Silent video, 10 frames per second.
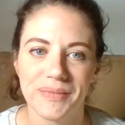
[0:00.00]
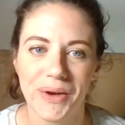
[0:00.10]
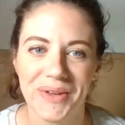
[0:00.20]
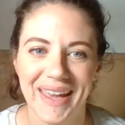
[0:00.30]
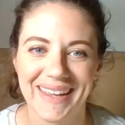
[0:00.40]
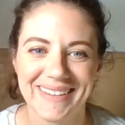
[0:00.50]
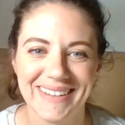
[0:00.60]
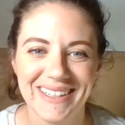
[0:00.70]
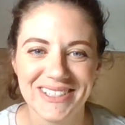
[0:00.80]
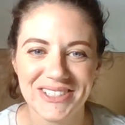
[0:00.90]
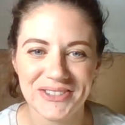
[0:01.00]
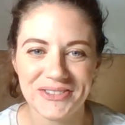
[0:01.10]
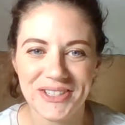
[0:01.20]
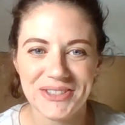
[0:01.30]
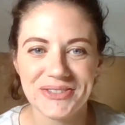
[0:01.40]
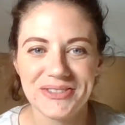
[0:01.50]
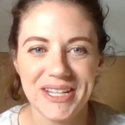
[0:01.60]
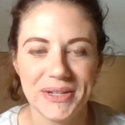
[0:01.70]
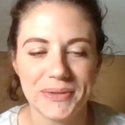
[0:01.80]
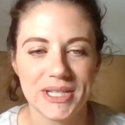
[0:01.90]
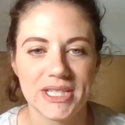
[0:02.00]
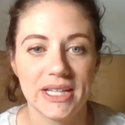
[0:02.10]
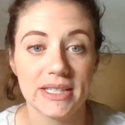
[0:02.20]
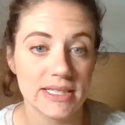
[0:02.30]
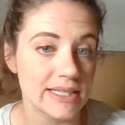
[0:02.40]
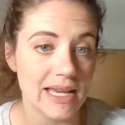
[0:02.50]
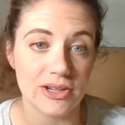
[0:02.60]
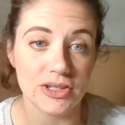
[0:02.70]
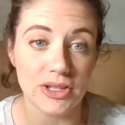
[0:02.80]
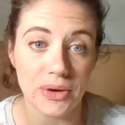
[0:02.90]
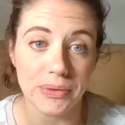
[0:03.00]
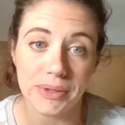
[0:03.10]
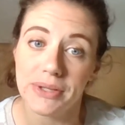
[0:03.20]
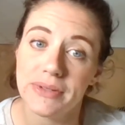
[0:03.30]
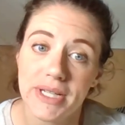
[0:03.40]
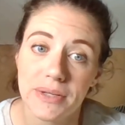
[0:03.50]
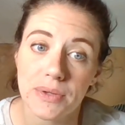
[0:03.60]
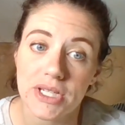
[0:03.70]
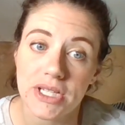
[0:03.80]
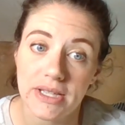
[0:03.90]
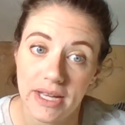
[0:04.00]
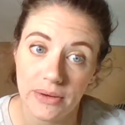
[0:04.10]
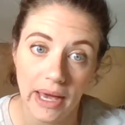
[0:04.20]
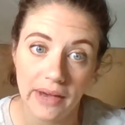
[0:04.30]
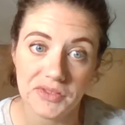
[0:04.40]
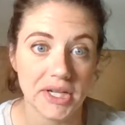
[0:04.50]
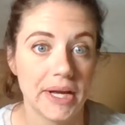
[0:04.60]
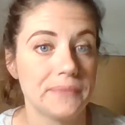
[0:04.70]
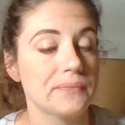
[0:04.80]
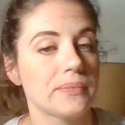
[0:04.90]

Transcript: Okay, here's your first reading worksheet. This is actually the only reading worksheet that you have today.